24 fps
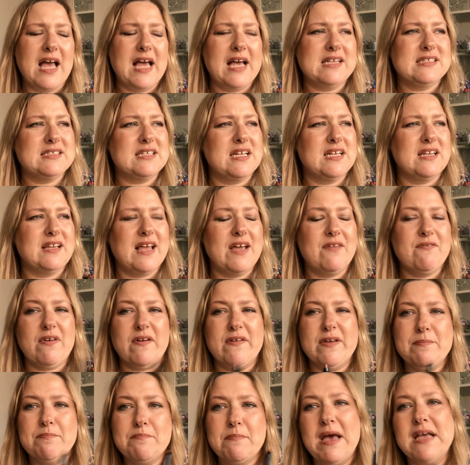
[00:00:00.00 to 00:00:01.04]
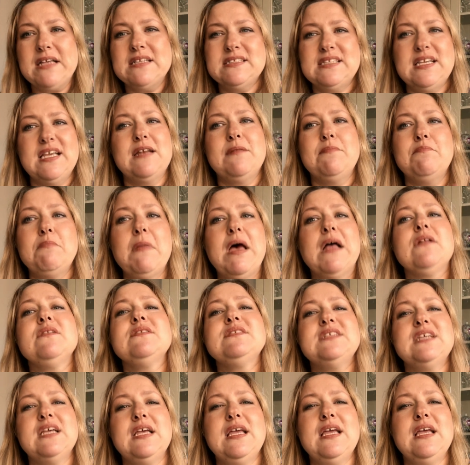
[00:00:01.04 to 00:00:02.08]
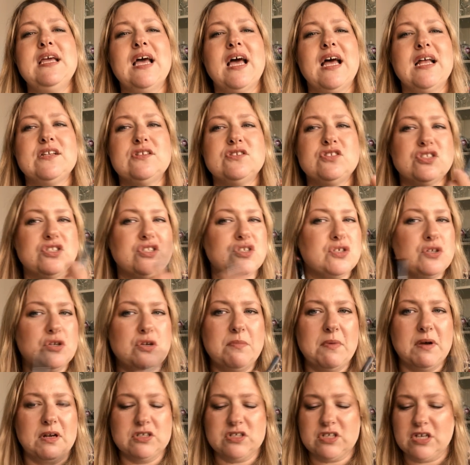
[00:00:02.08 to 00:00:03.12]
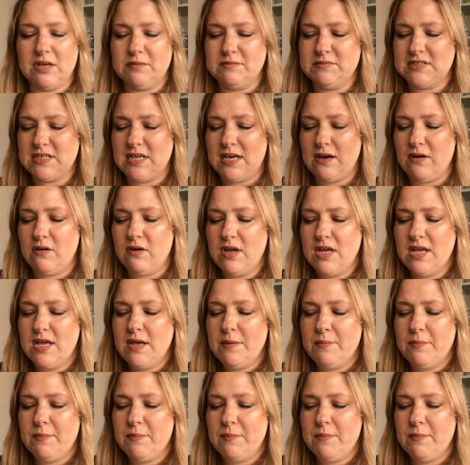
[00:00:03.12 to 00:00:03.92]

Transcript: as in they're very messy and melty and just too much comes out.